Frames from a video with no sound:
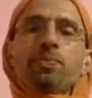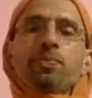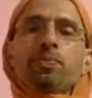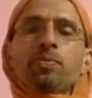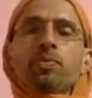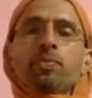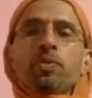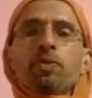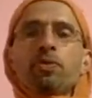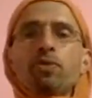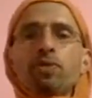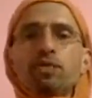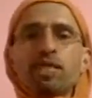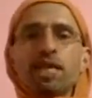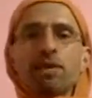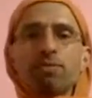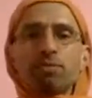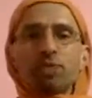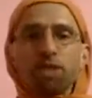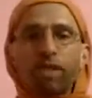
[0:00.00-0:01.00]
Now the
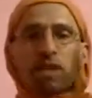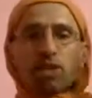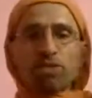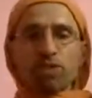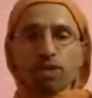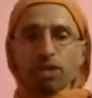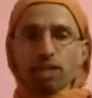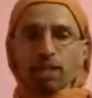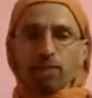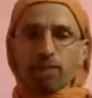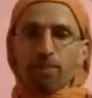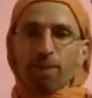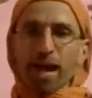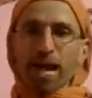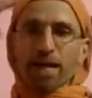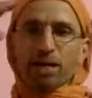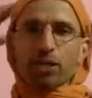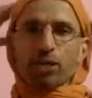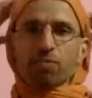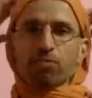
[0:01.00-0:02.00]
same thing with the
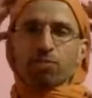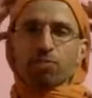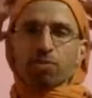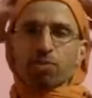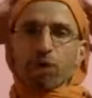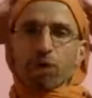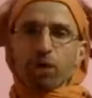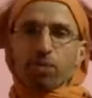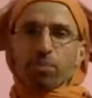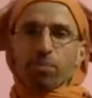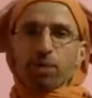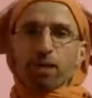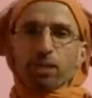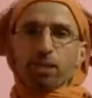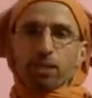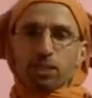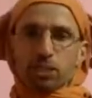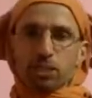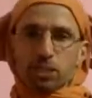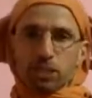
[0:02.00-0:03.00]
back of the body
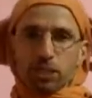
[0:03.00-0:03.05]
part.